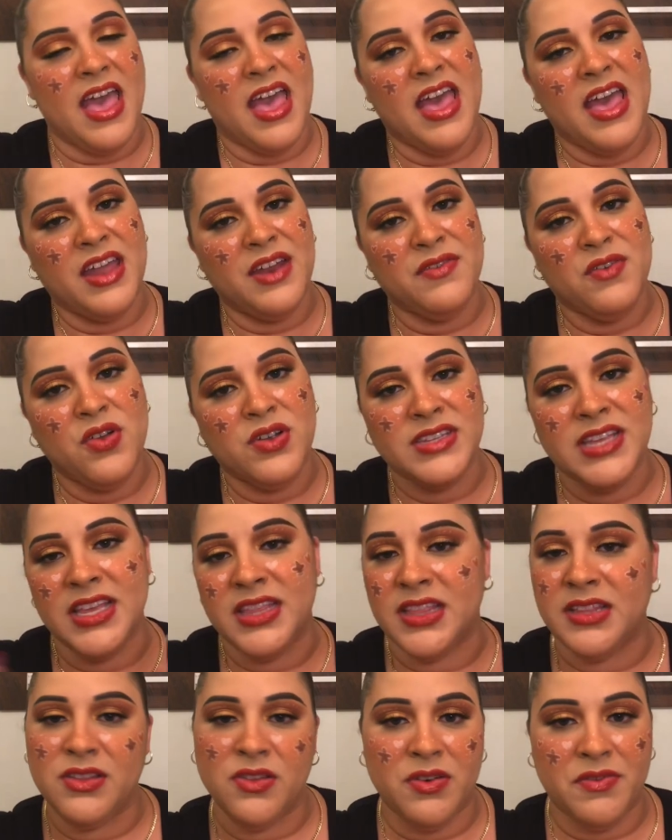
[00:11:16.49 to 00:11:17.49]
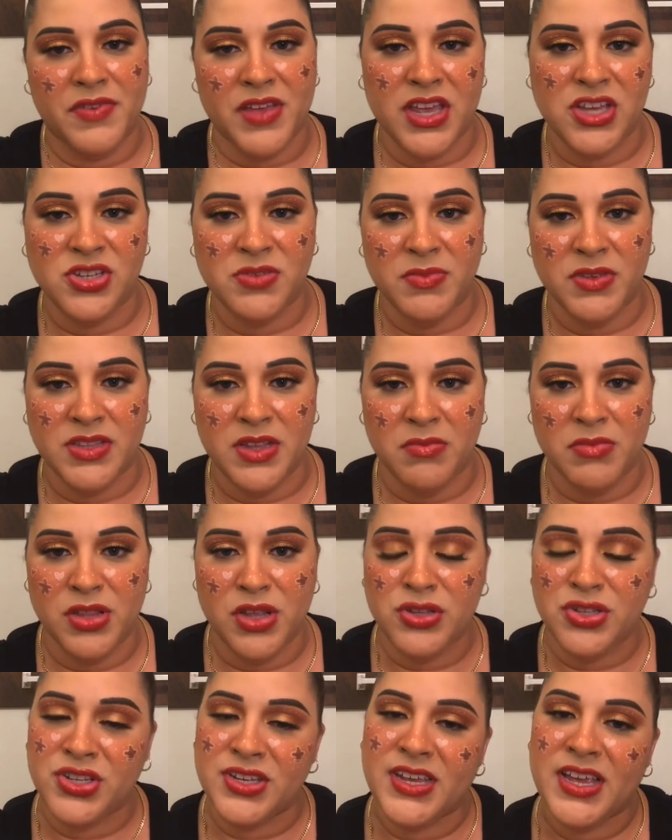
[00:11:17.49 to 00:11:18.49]
And of course, hit the notification bell down
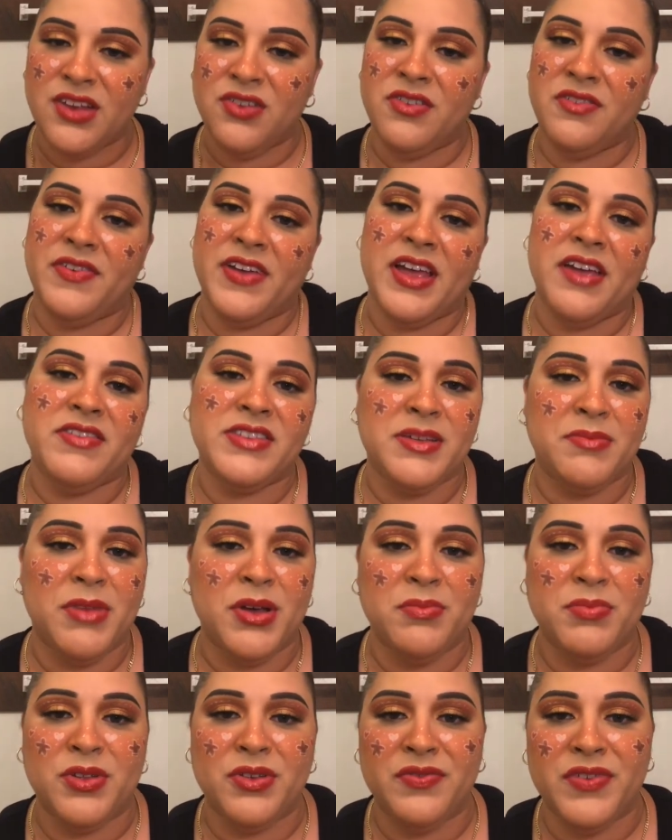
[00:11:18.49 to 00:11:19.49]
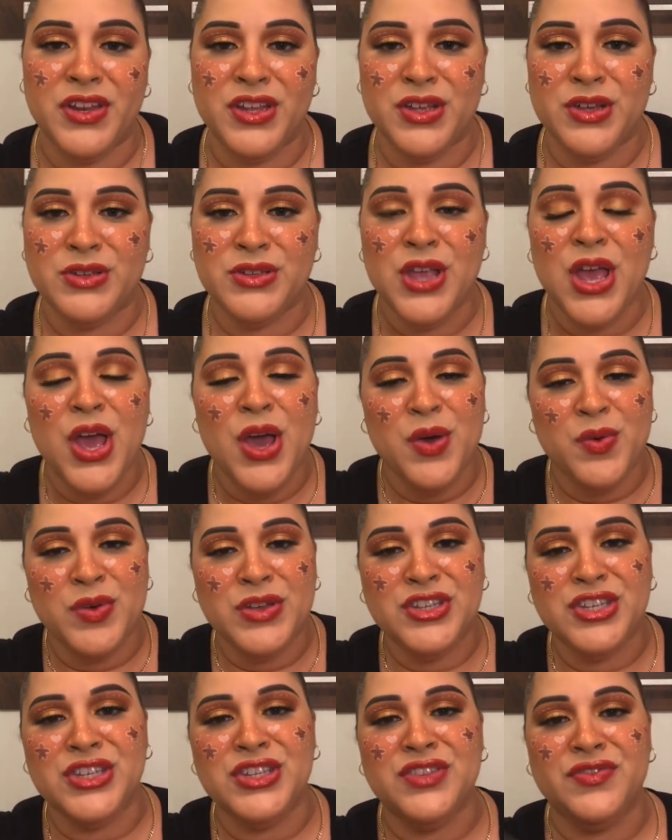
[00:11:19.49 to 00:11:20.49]
below so you can get notified every time I upload videos,
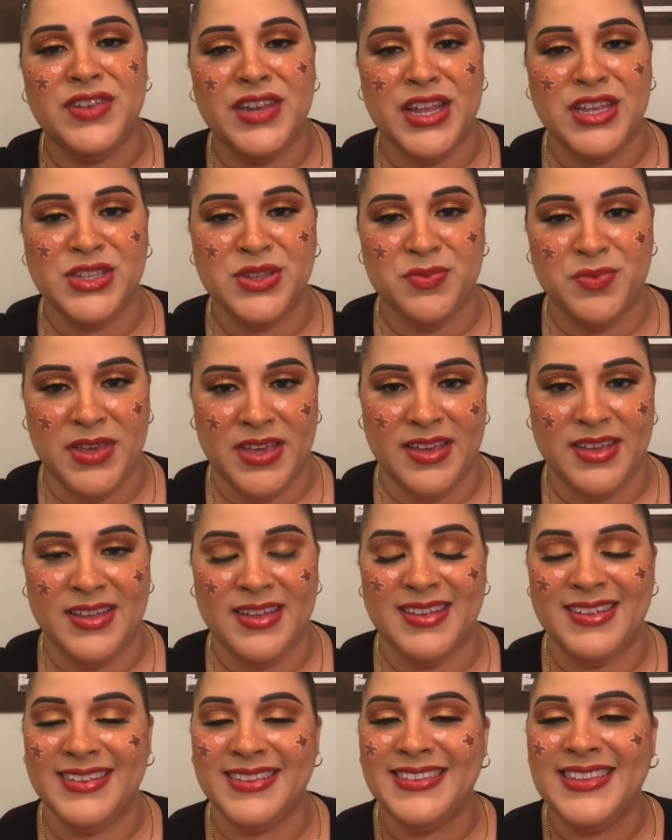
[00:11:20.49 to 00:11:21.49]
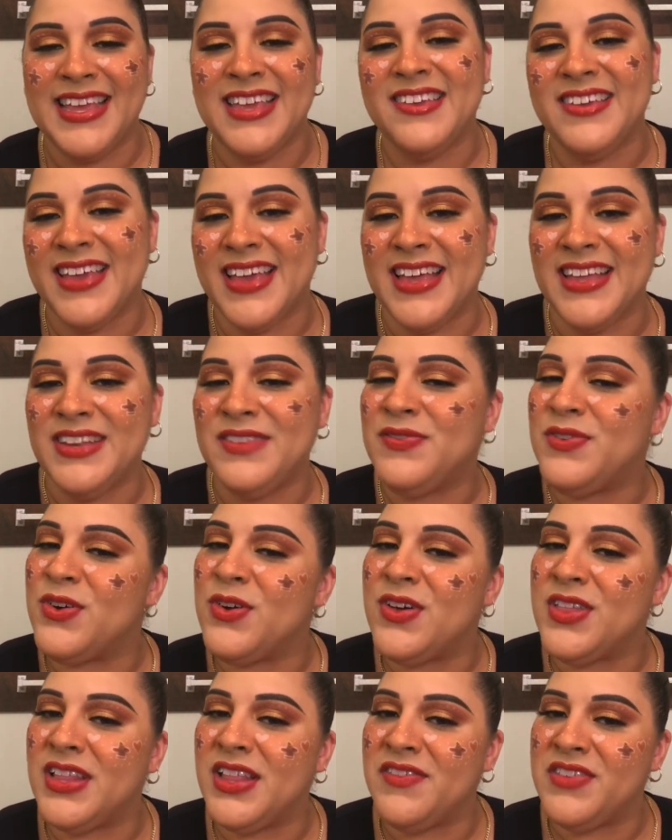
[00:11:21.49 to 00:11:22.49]
which is 3 days a week. Thank you again for
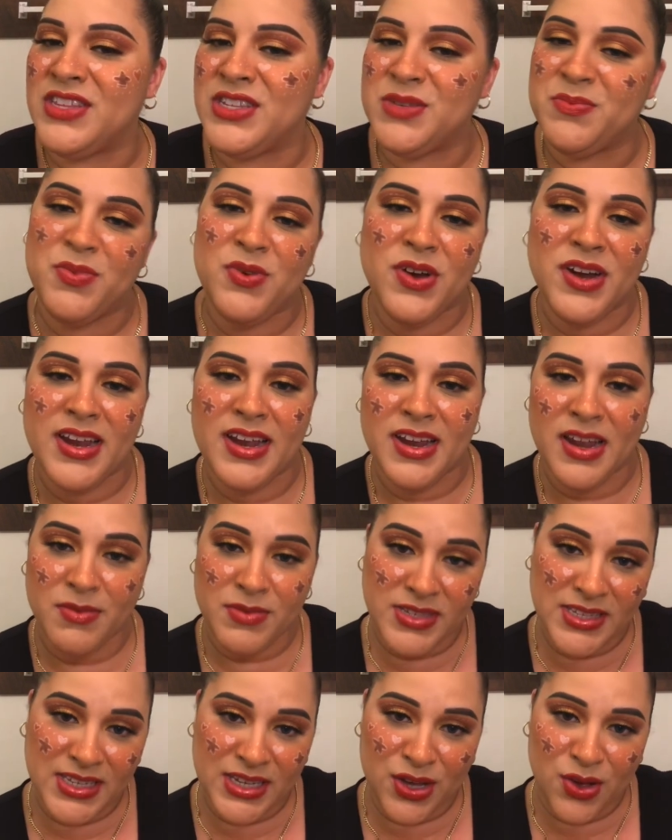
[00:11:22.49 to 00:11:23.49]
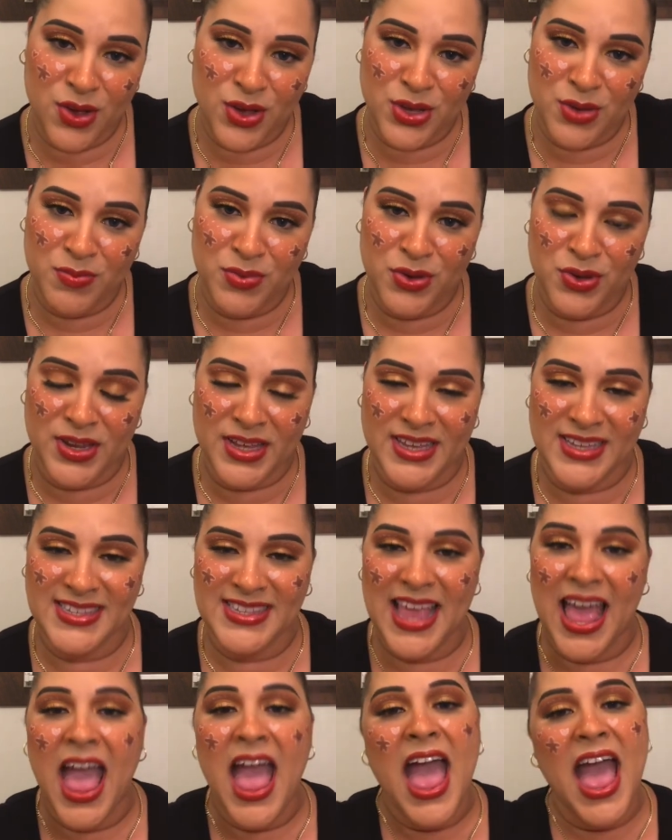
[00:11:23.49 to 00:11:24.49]
all the love and the support, and I will see all you
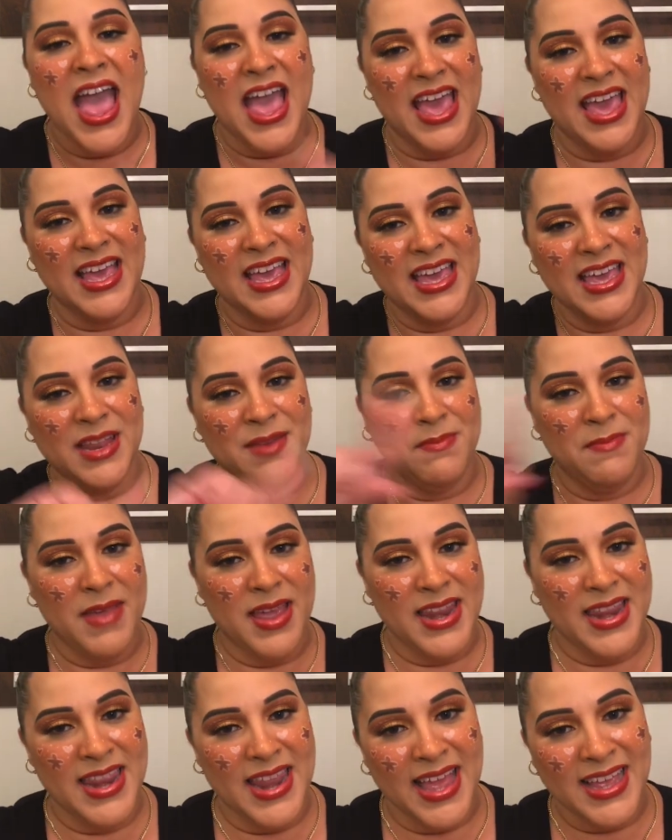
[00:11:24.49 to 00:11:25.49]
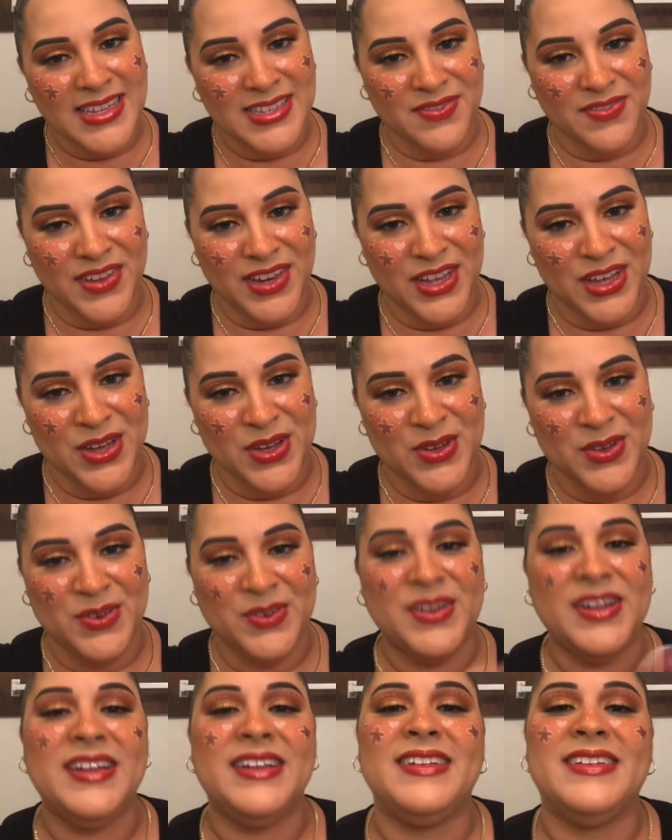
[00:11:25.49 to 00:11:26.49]
beauties in my next
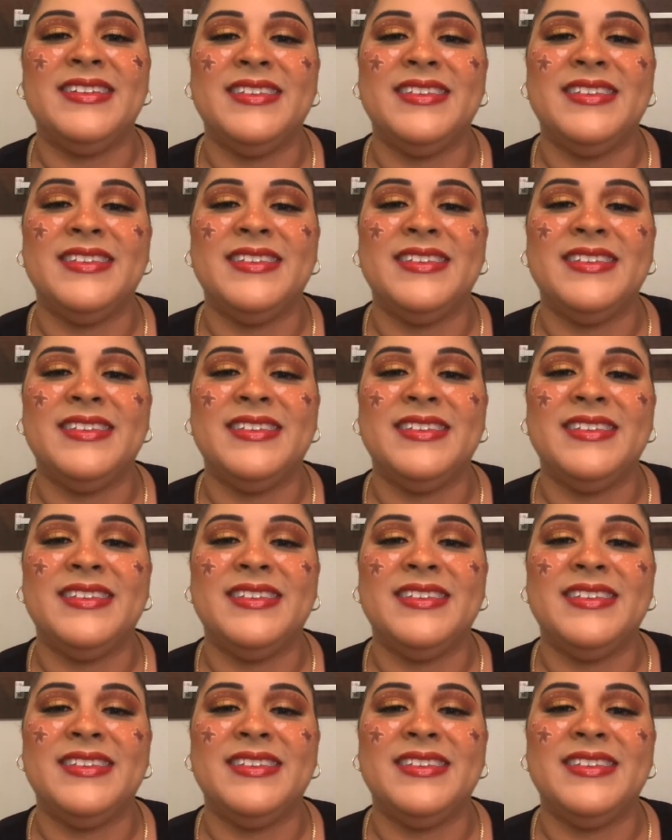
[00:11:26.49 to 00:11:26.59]
video.